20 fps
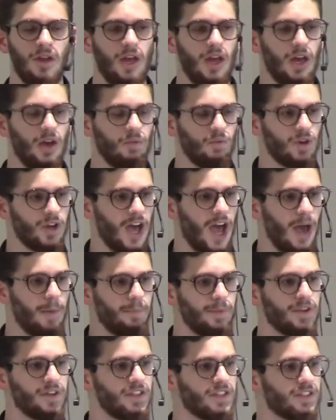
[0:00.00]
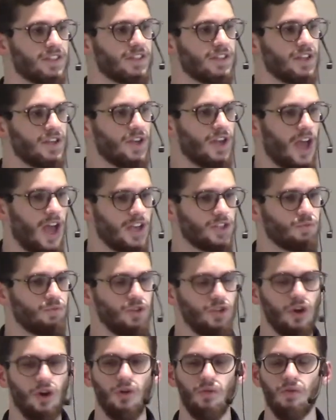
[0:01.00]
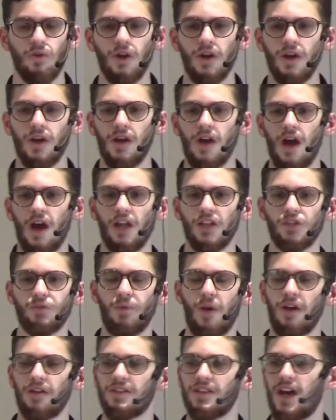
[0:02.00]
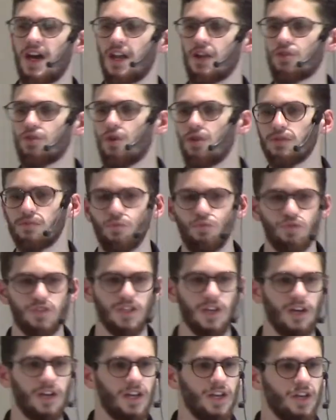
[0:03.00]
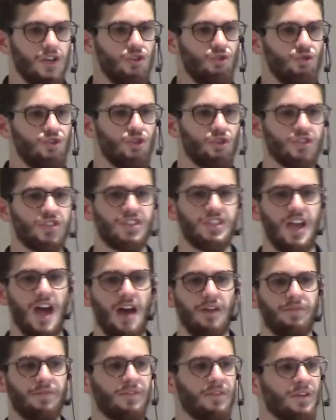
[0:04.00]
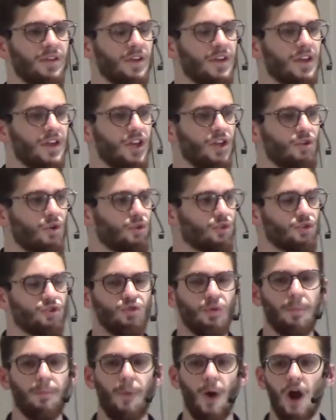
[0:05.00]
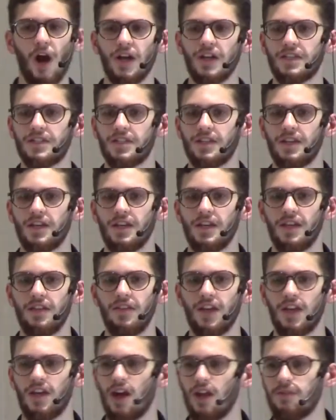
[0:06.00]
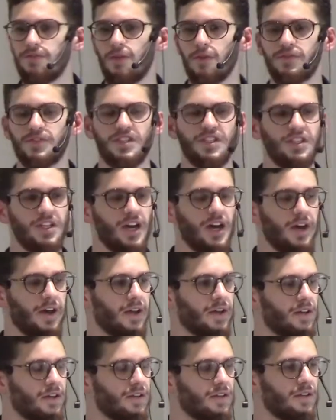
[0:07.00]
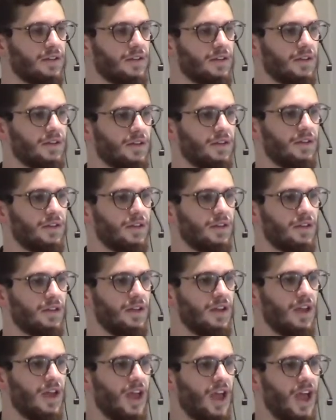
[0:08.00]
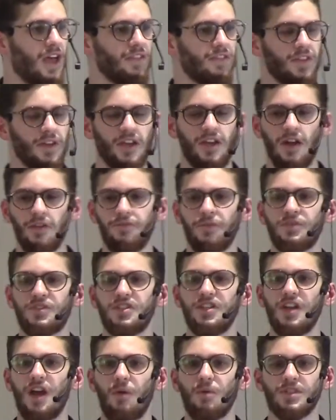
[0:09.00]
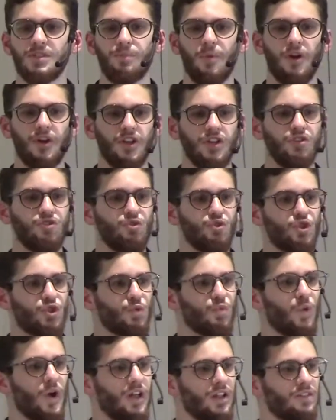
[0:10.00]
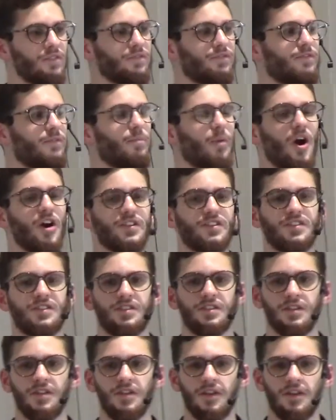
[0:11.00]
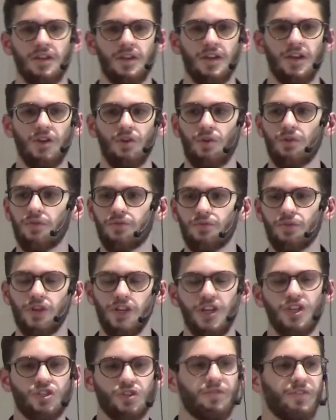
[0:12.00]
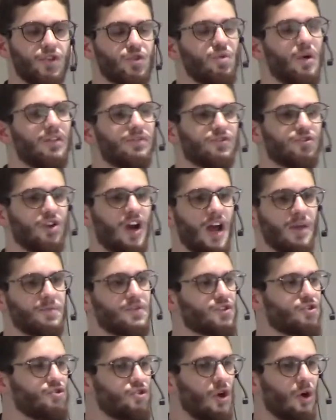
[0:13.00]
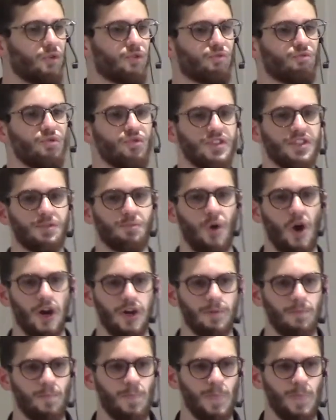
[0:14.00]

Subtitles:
And what happened is, as we know, Allah subhanahu wa ta'ala called Musa, use your staff in order to part the Gulf of Sinai. And the Gulf of Sinai was parted into 12 parts in order for each of the 12 tribes to go through this part.